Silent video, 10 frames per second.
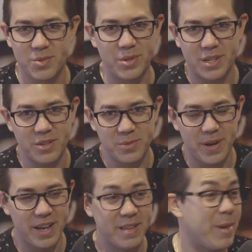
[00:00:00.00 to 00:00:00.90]
really close
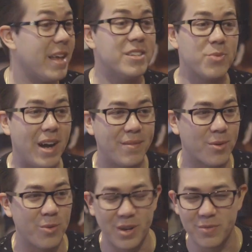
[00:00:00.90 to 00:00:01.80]
by. Him and his wife are
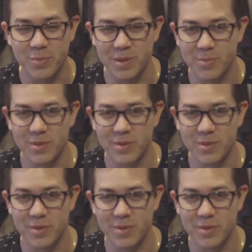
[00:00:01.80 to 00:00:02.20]
wonderful people,